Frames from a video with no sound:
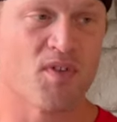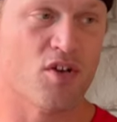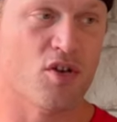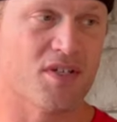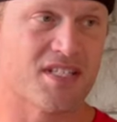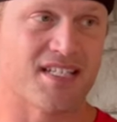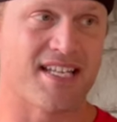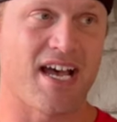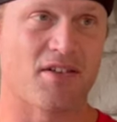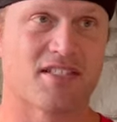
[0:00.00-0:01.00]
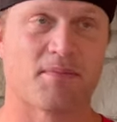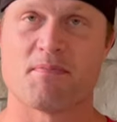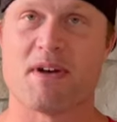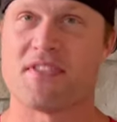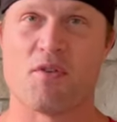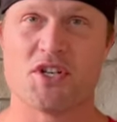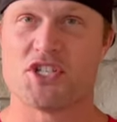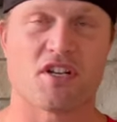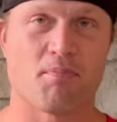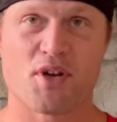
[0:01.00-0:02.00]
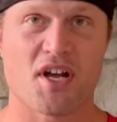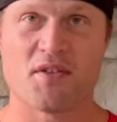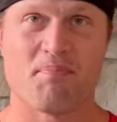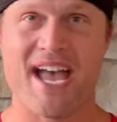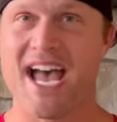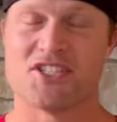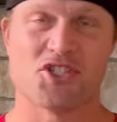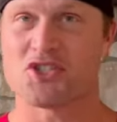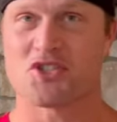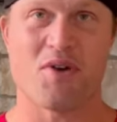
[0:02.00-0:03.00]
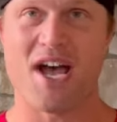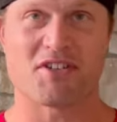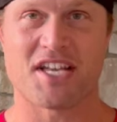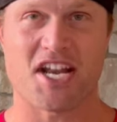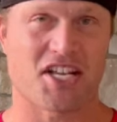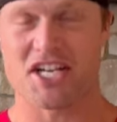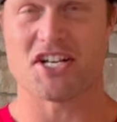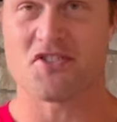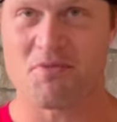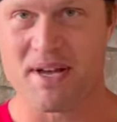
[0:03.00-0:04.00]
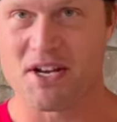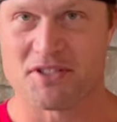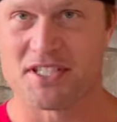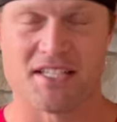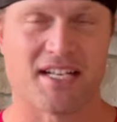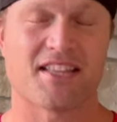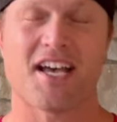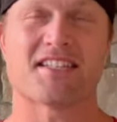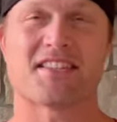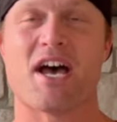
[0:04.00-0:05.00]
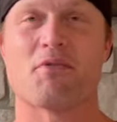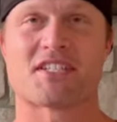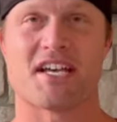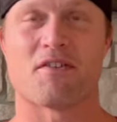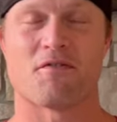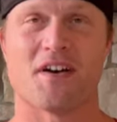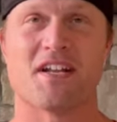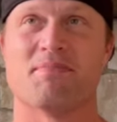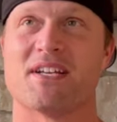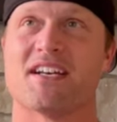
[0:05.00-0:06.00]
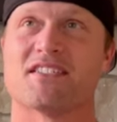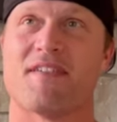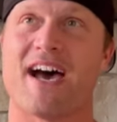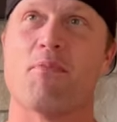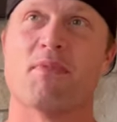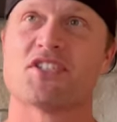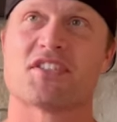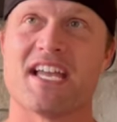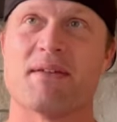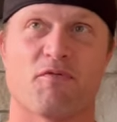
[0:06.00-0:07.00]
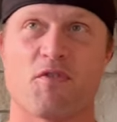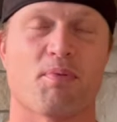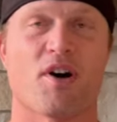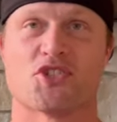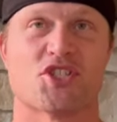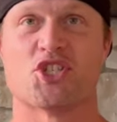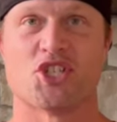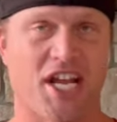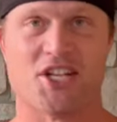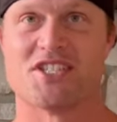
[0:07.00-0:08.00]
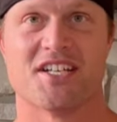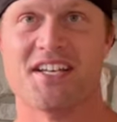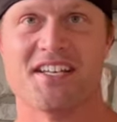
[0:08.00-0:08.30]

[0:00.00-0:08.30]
who was in town, something about they wish he could put on the pads and just go out and kind of get another penalty. And I thought that was kind of funny because of how much the game of football has just changed.